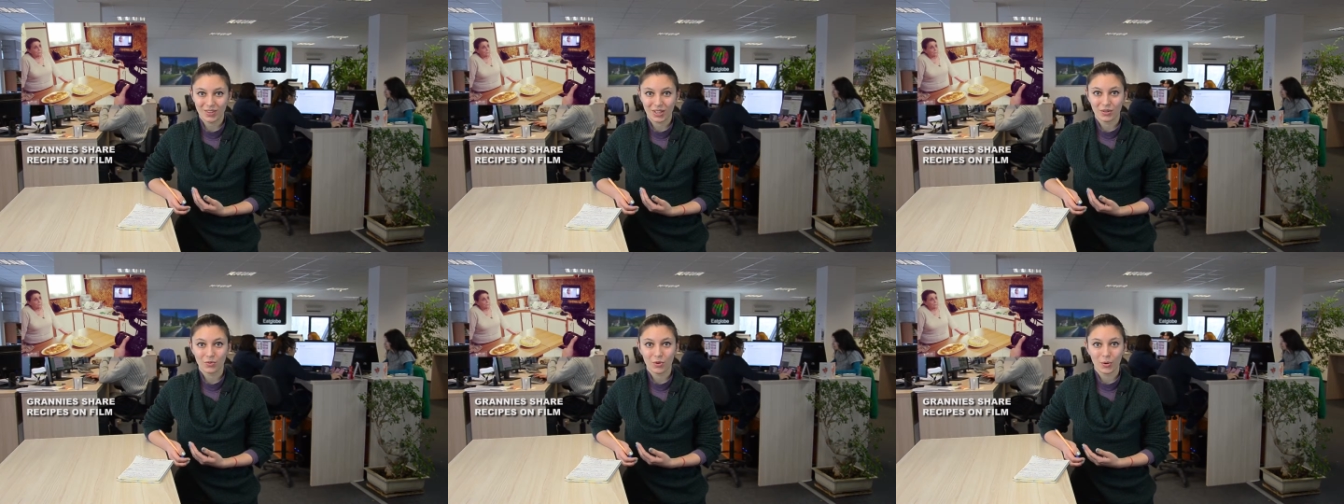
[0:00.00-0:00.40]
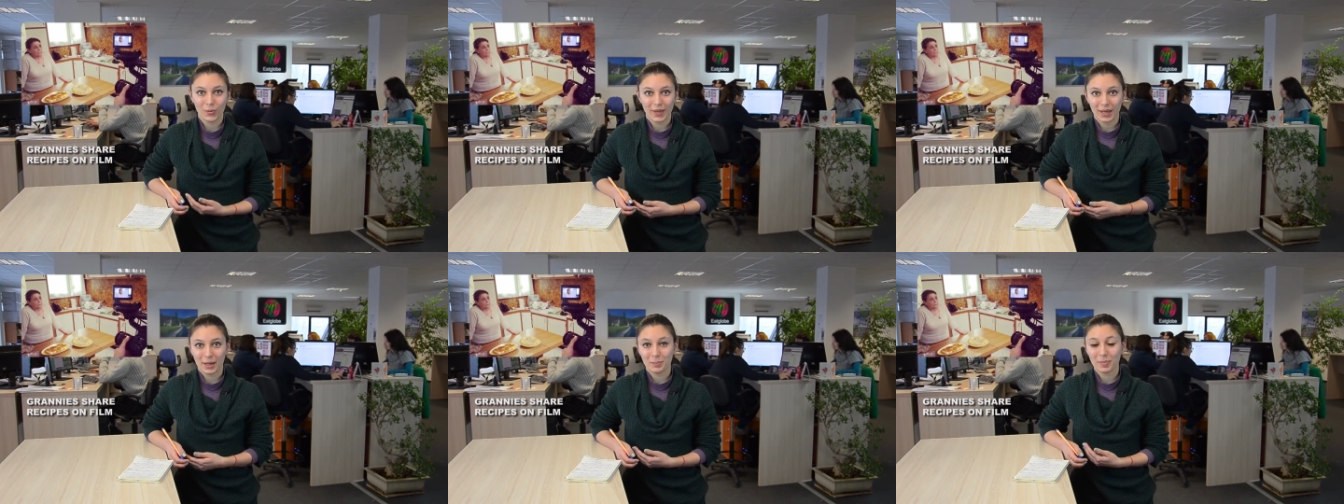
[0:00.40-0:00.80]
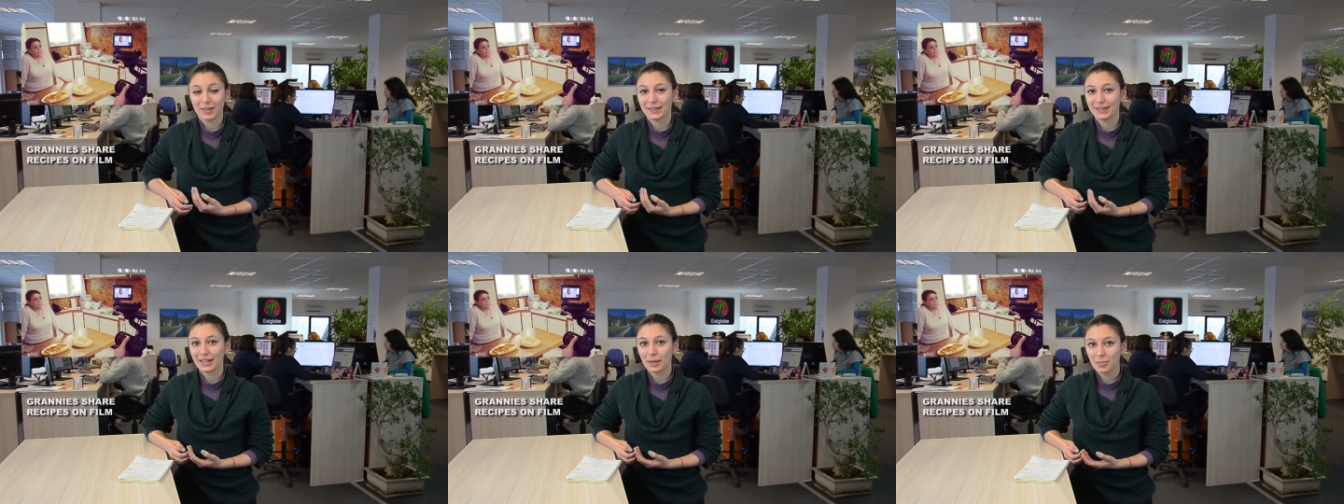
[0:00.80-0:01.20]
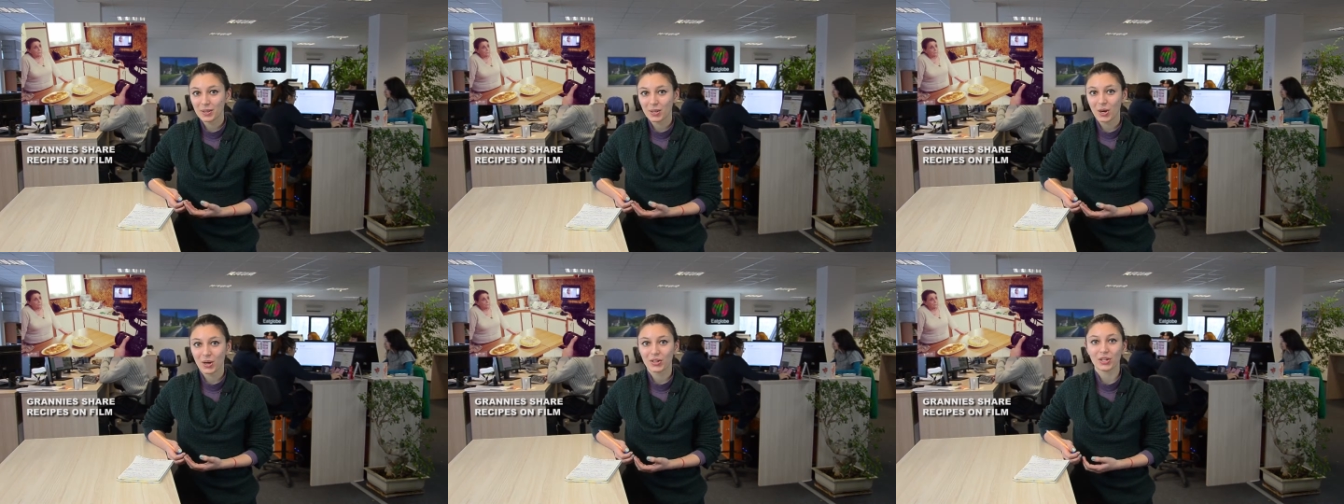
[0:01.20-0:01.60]
growing up in
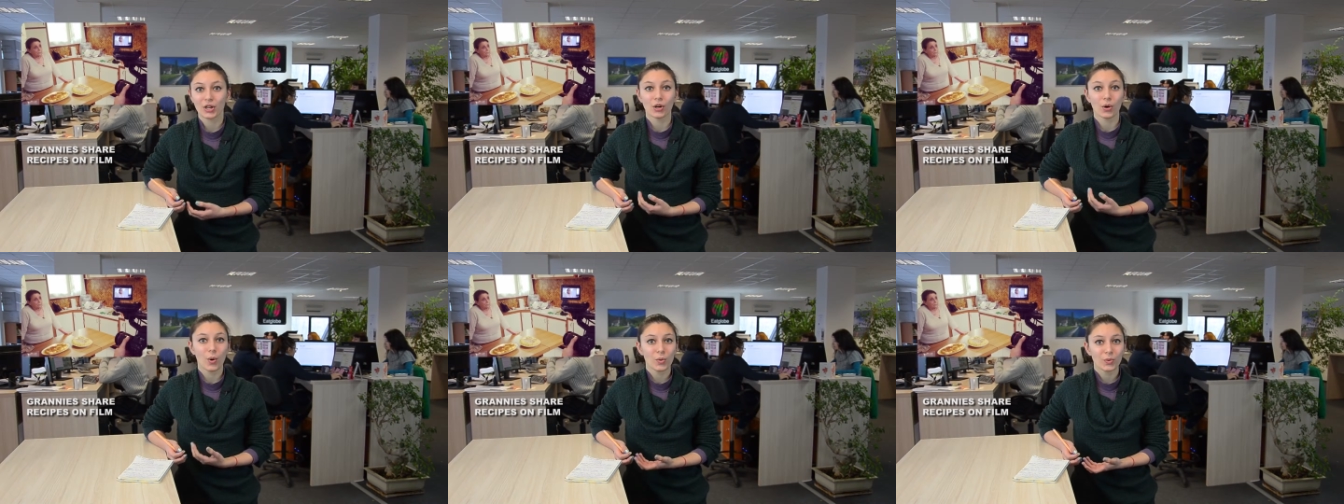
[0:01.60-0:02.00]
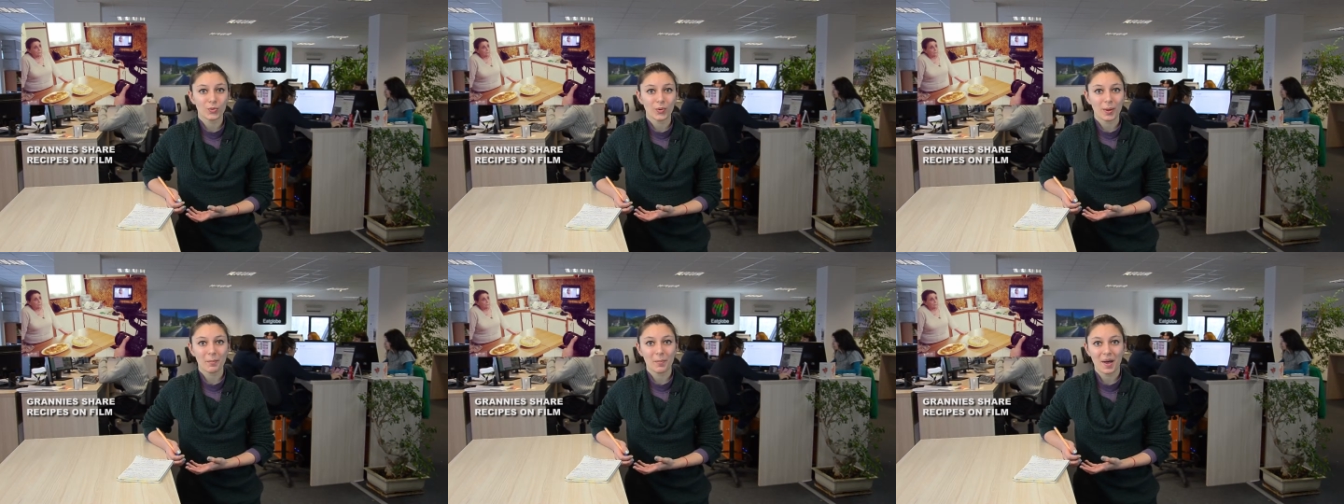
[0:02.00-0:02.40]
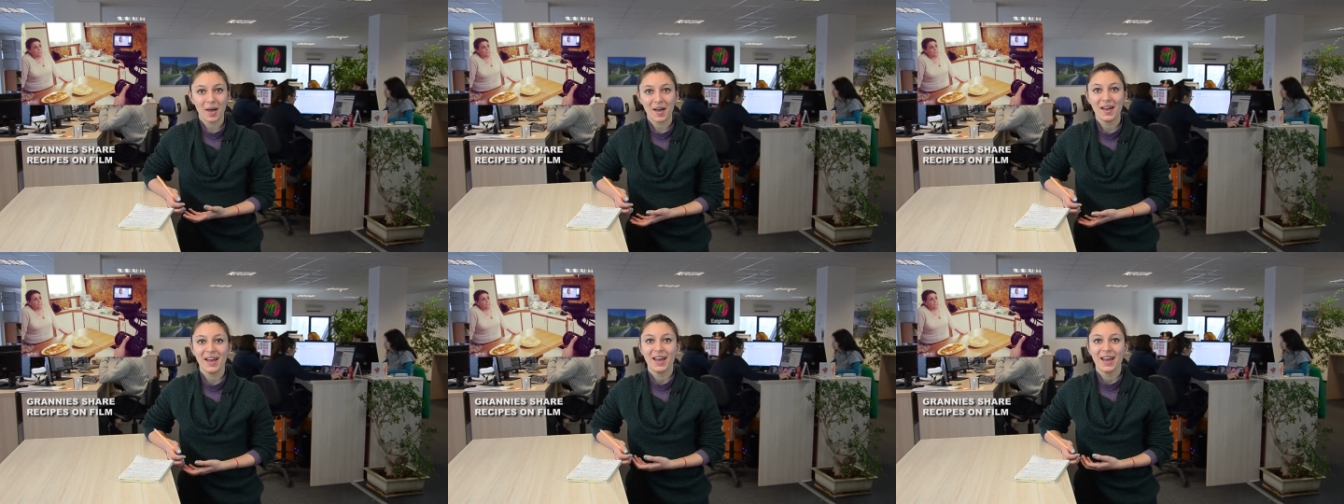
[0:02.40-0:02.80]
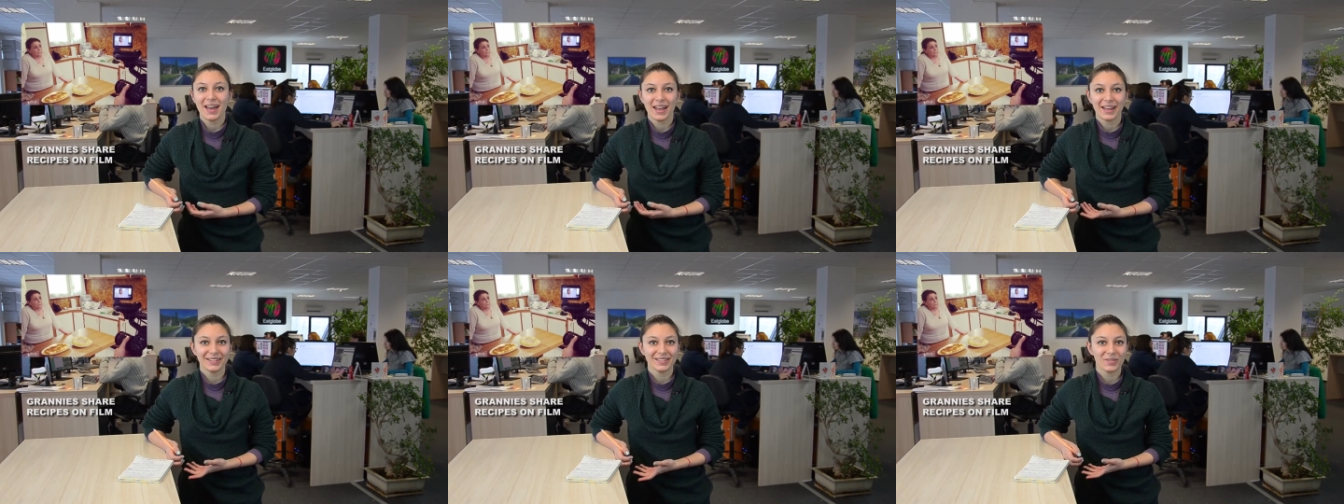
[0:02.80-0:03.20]
Lebanon, her own grandma,
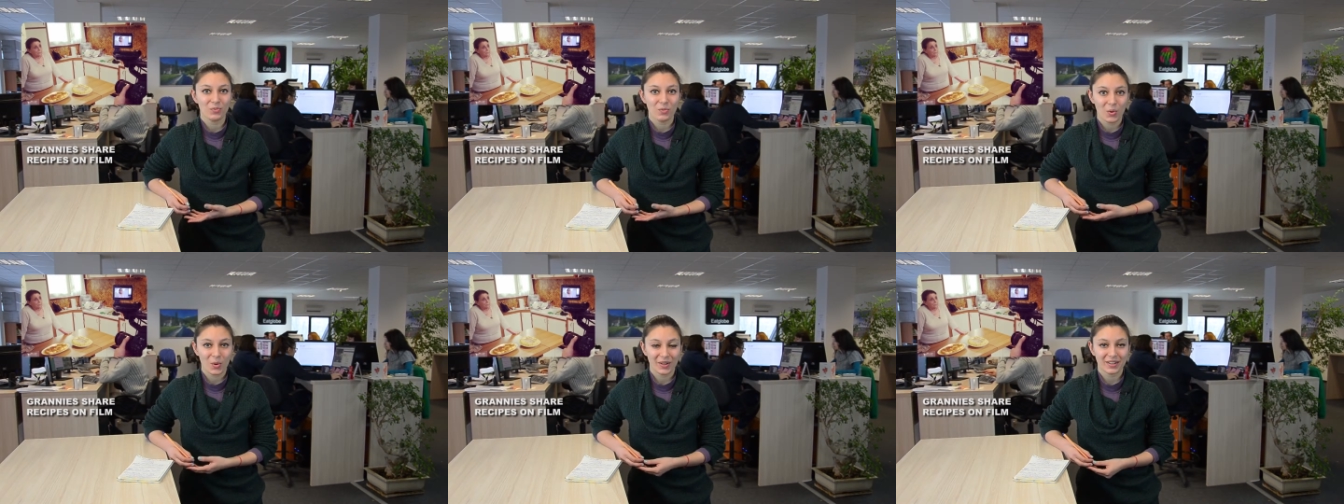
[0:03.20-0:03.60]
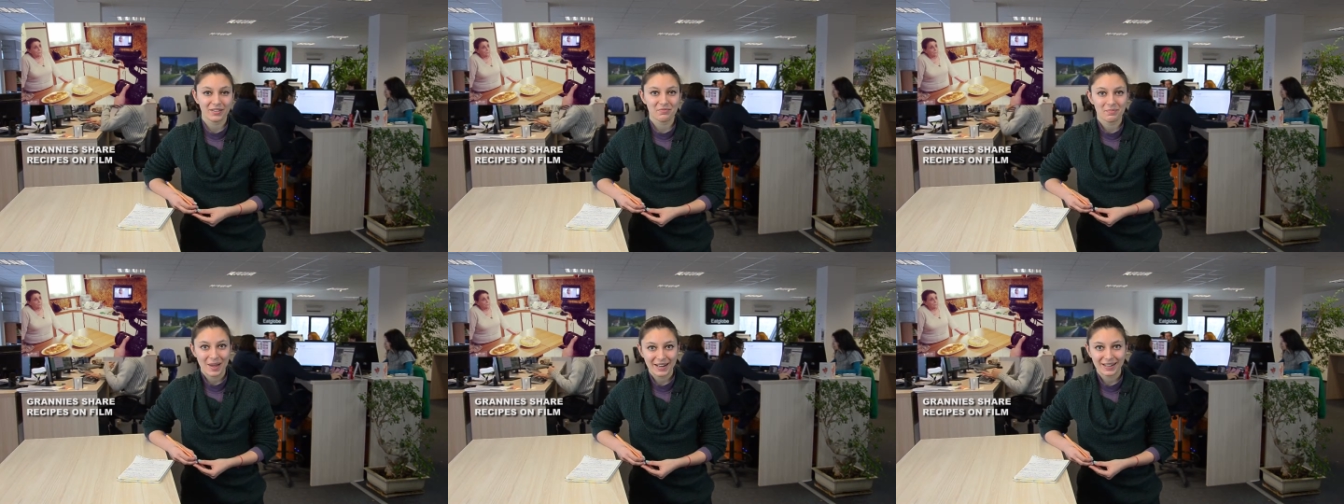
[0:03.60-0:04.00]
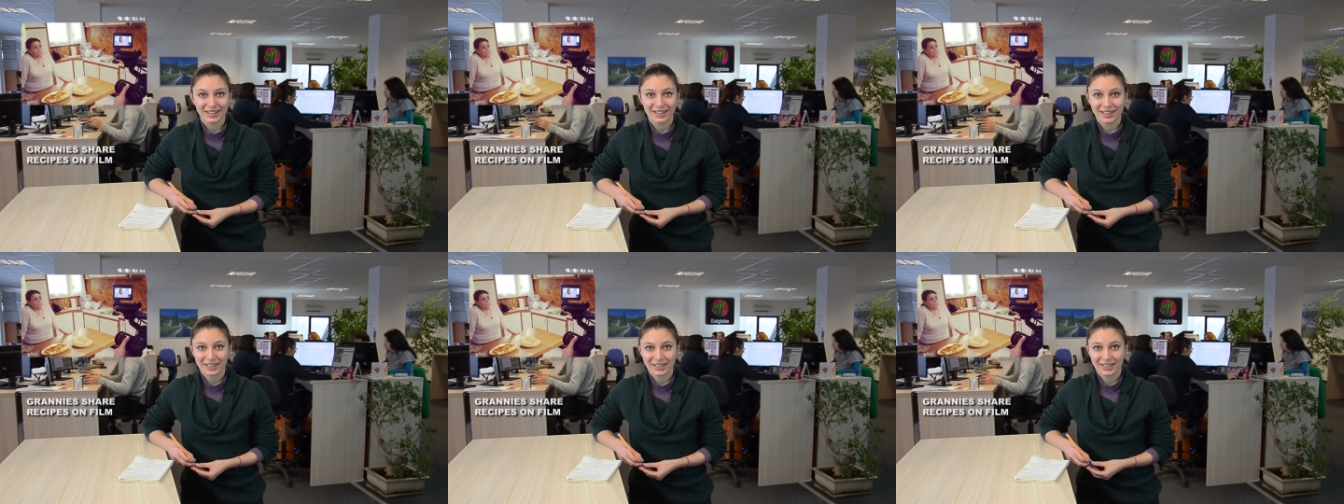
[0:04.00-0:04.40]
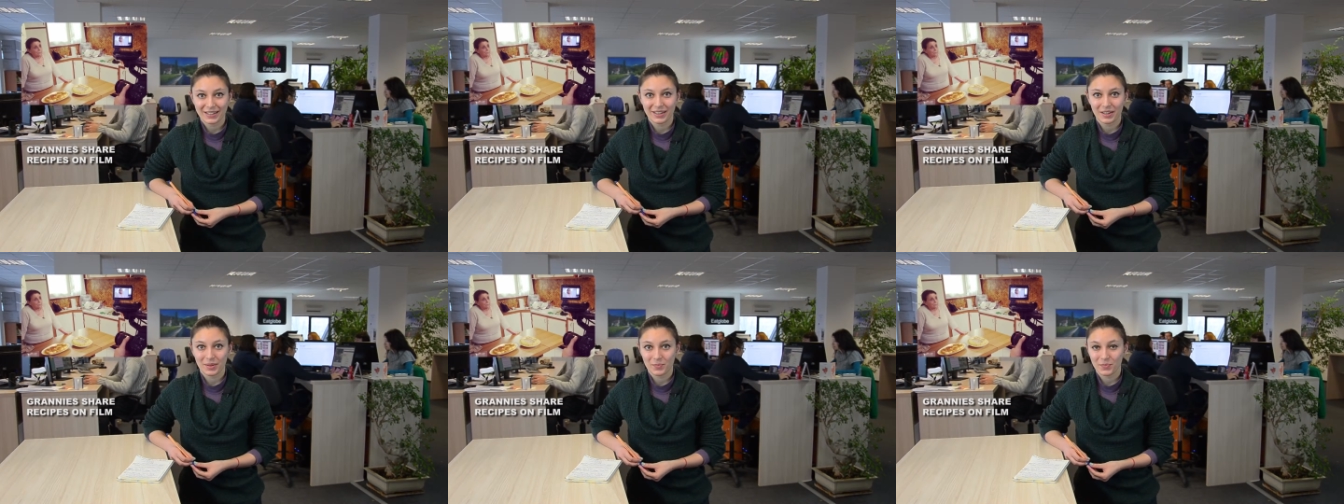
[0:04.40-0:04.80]
and the role of men
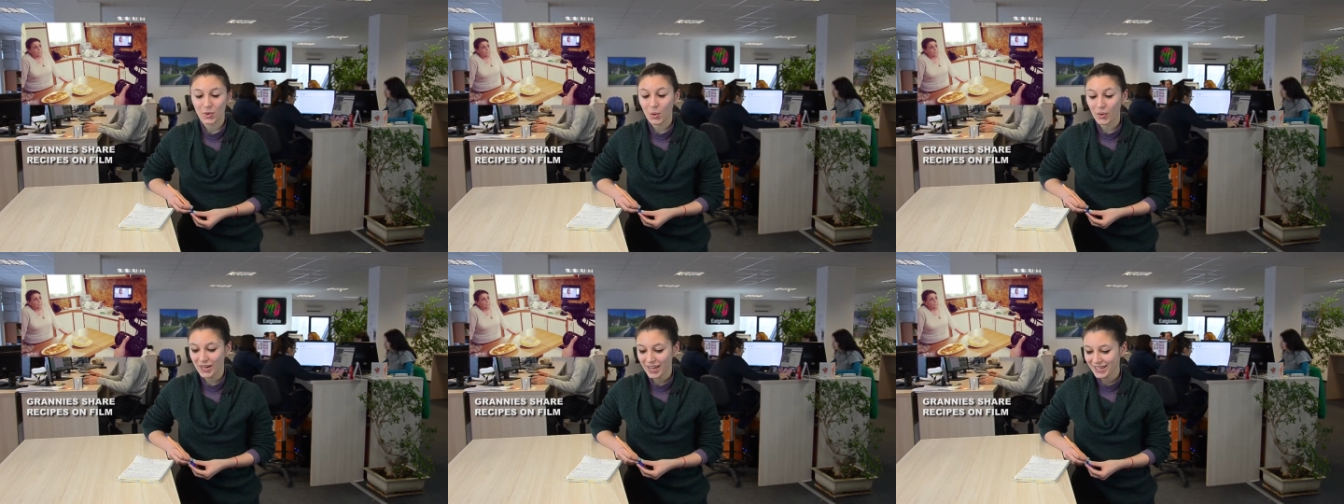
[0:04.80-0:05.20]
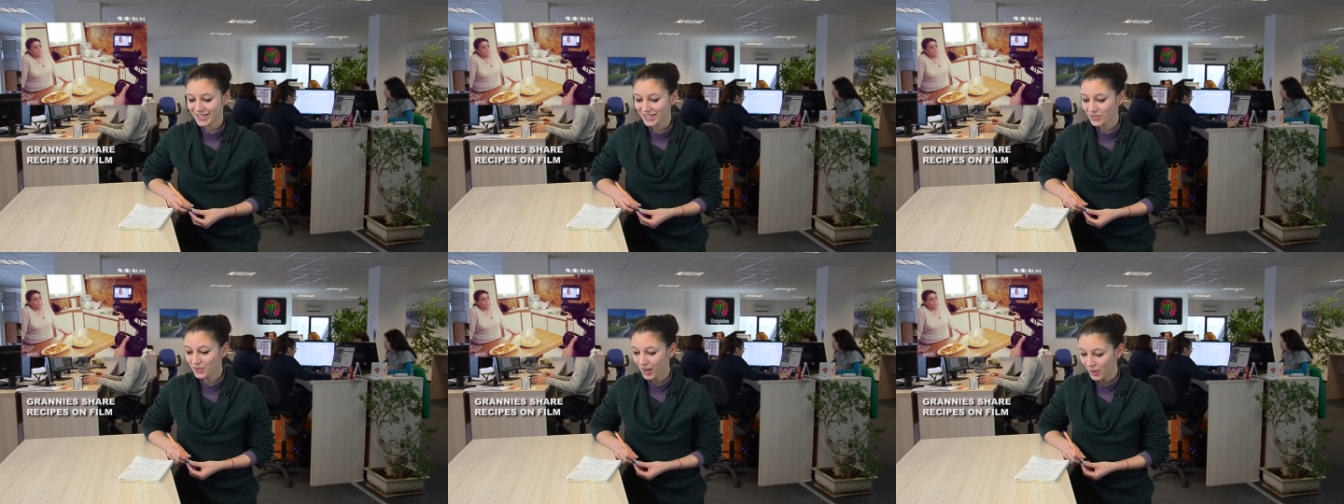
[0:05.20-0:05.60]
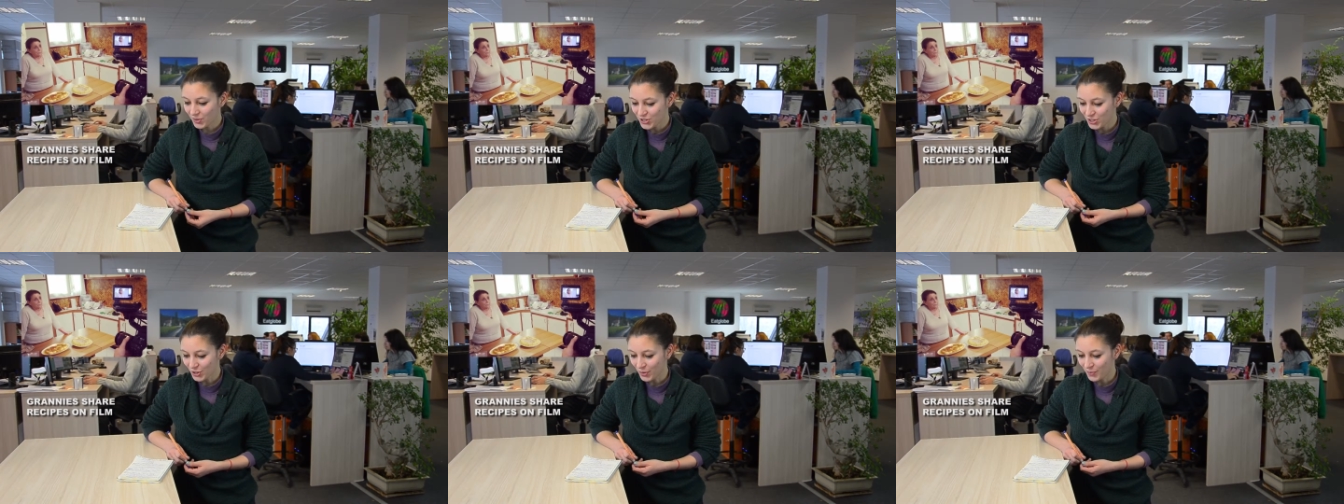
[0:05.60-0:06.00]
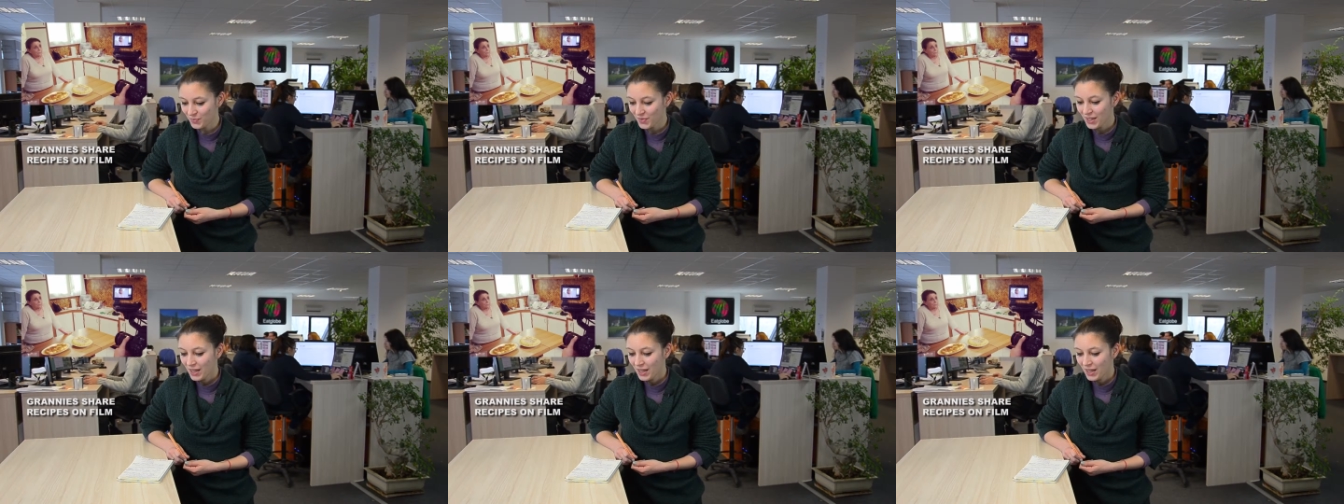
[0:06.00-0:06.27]
in Oriental culture.